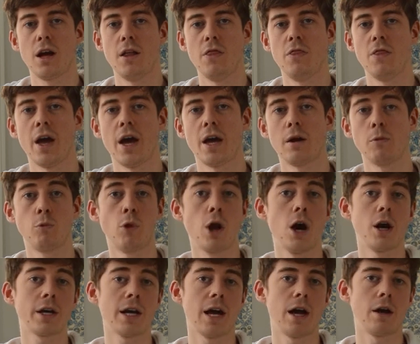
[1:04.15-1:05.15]
and then
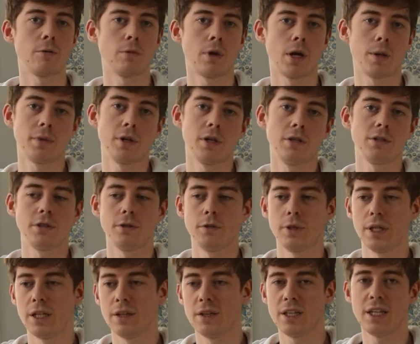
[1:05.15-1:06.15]
work out what I'm going to
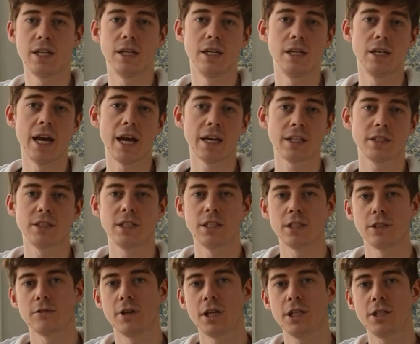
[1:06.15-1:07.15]
do in the next
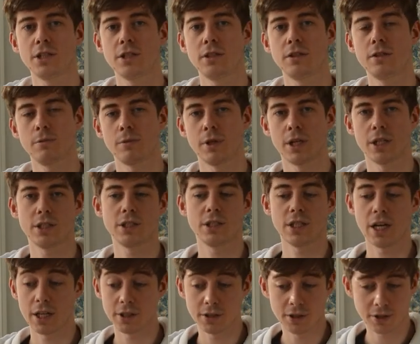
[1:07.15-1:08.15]
iteration, which,
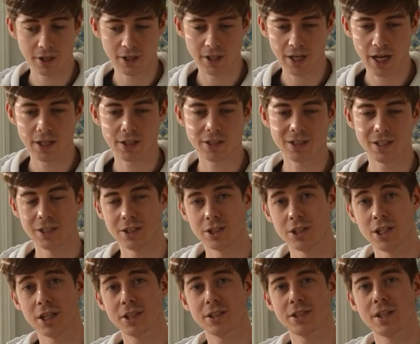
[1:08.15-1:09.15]
as you can guess, is
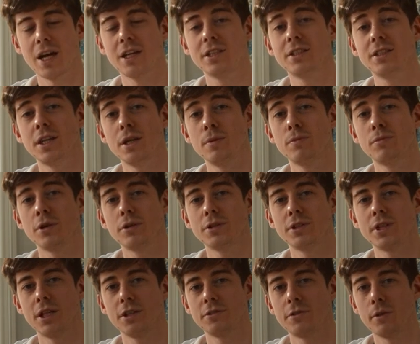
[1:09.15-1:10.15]
just that same
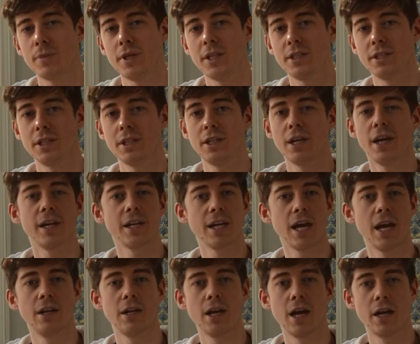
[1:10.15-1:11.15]
process repeated
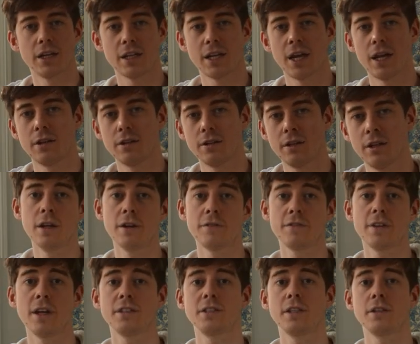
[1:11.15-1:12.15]
again and again. If
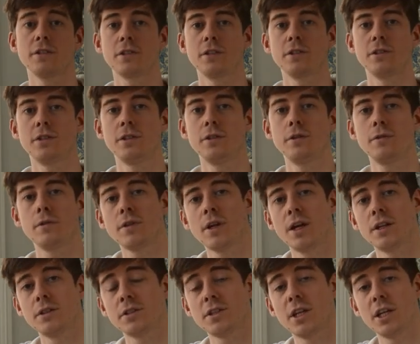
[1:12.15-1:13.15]
that sounds good to you,
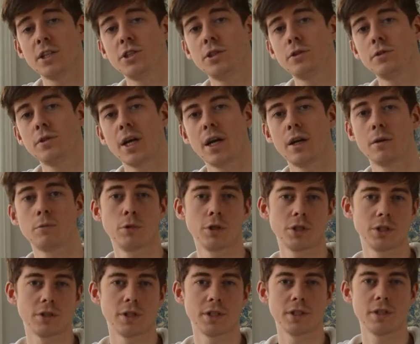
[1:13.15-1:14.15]
then stay tuned and
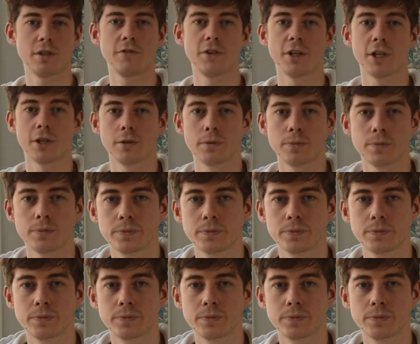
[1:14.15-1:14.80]
watch the rest of the video.